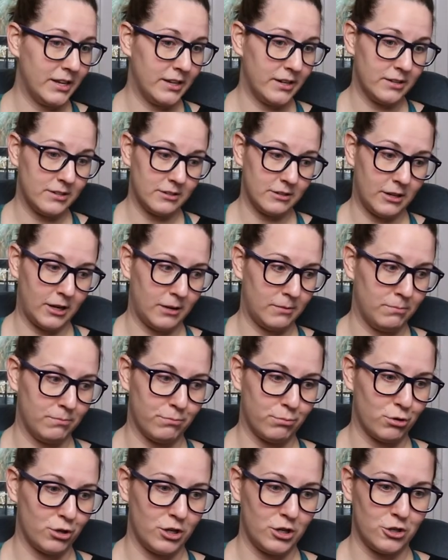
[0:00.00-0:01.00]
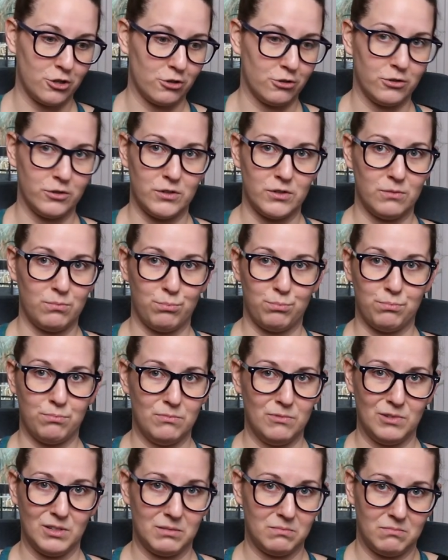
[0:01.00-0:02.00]
and I'm pretty sure it's
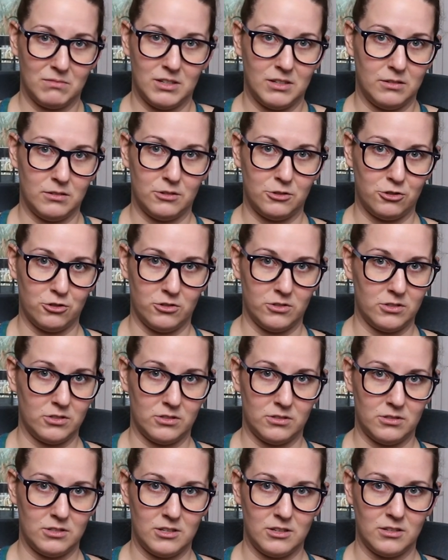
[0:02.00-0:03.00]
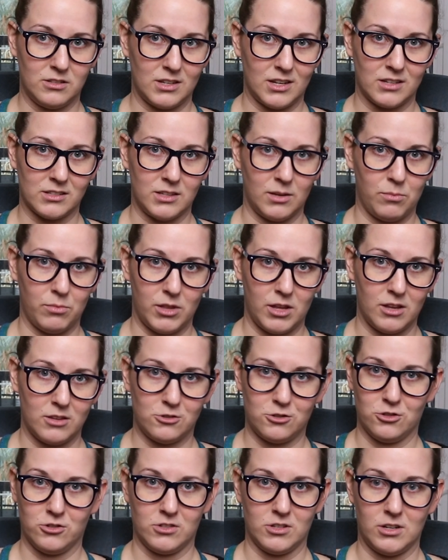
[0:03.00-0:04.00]
like it's the exact same thing.
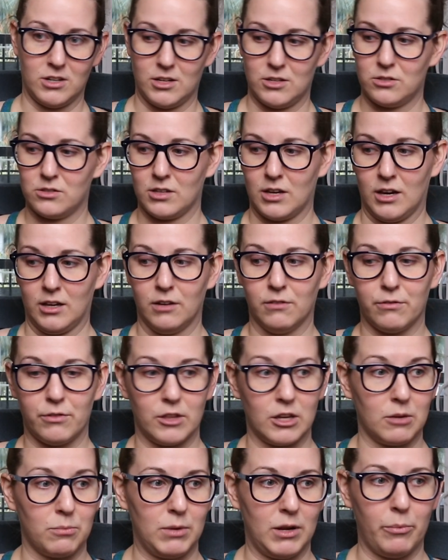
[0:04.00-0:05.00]
It's just a nice kind of thick